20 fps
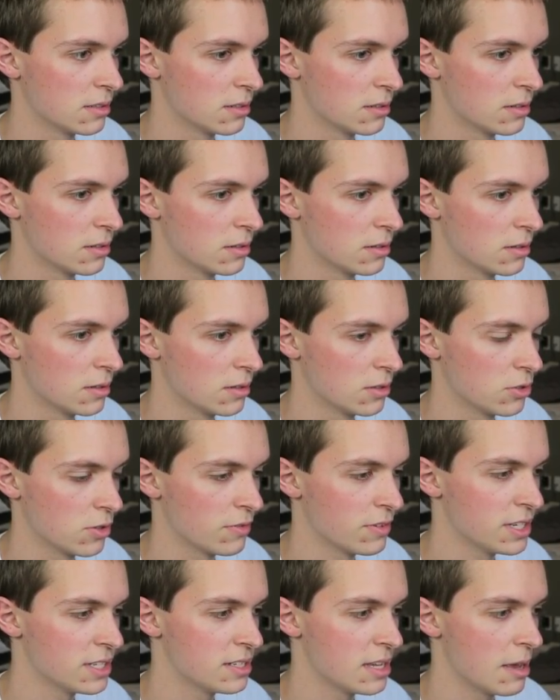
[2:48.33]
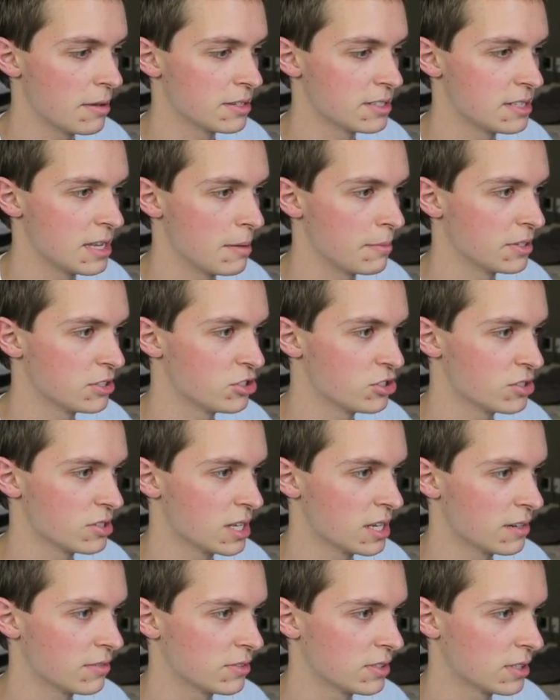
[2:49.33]
Do I have any sandwiches
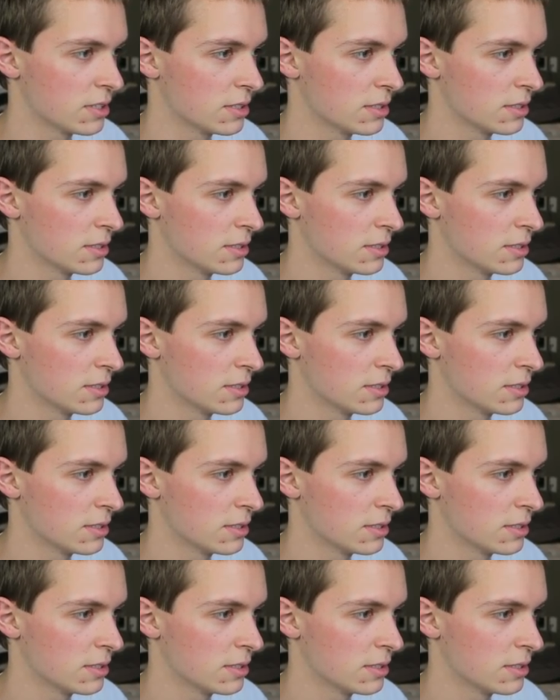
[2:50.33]
left?